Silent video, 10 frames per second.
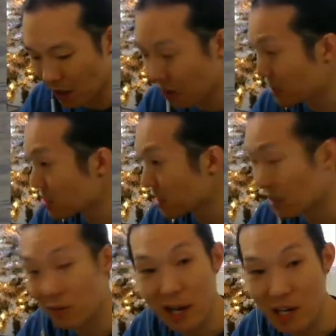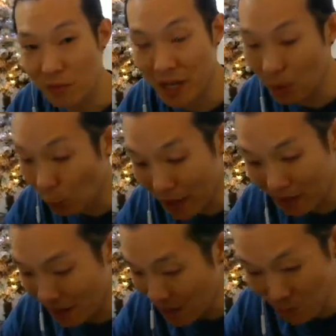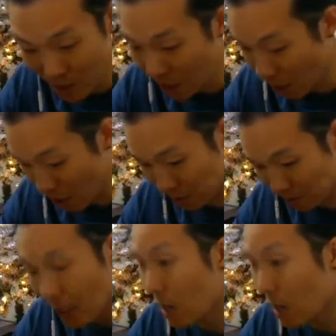on this ticket right here, if we get a win, any win at all,